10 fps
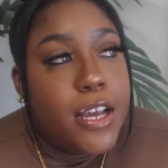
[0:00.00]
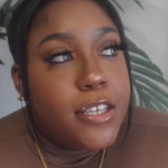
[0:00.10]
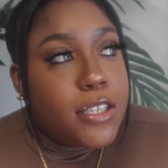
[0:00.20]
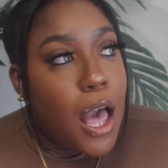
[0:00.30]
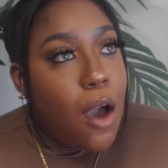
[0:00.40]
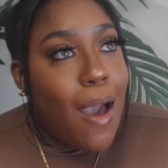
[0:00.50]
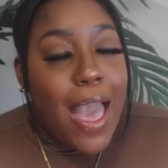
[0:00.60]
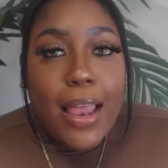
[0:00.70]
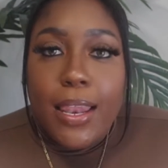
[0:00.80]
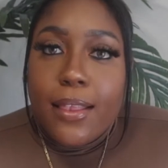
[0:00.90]
So I
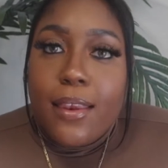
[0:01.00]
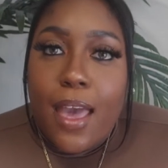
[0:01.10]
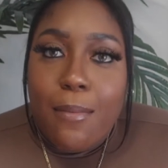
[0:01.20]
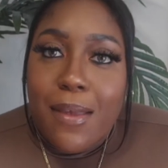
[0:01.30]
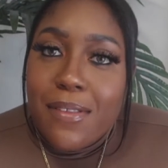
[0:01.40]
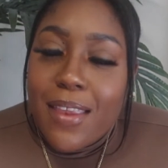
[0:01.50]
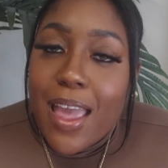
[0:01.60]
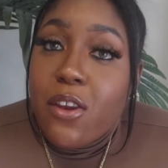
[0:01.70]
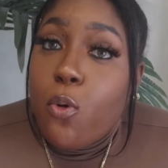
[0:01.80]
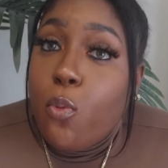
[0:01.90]
had looked it up, and then they
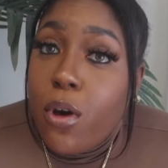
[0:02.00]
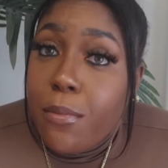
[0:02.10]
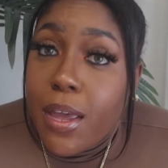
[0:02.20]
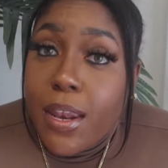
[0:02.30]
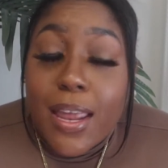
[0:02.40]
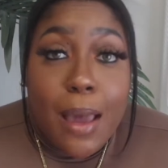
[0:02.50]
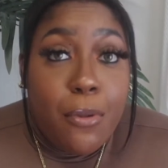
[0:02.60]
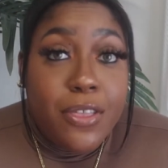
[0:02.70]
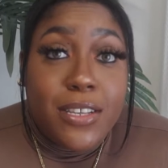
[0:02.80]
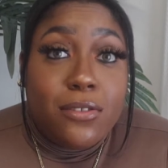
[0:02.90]
had a woman, and I
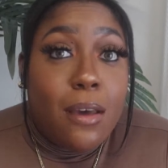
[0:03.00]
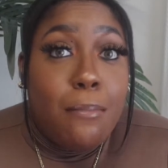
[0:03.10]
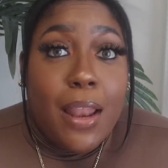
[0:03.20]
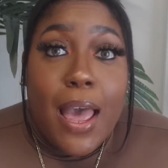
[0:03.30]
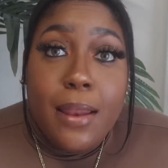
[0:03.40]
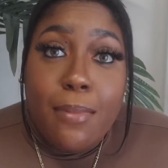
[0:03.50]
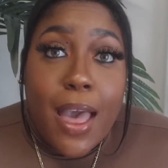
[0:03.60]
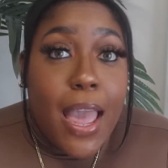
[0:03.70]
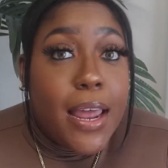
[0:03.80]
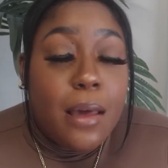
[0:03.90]
bought this on a blind
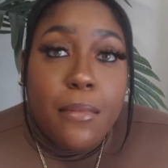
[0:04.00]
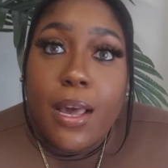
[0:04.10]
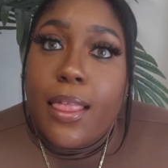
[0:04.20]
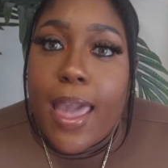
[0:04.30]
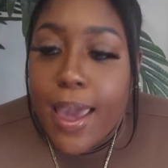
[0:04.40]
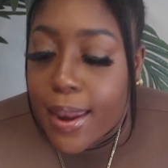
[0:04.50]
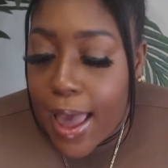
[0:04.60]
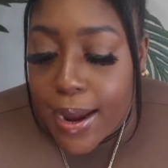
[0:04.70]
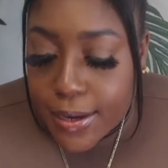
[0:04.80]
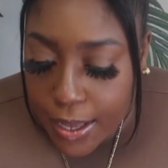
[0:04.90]
buy, and I'm glad
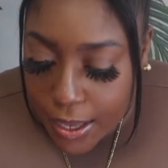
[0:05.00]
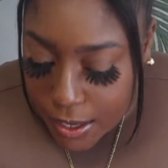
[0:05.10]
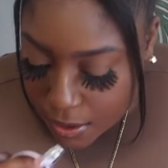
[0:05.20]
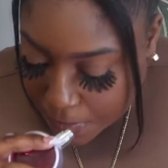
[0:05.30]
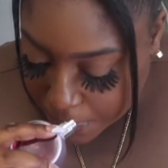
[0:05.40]
I did.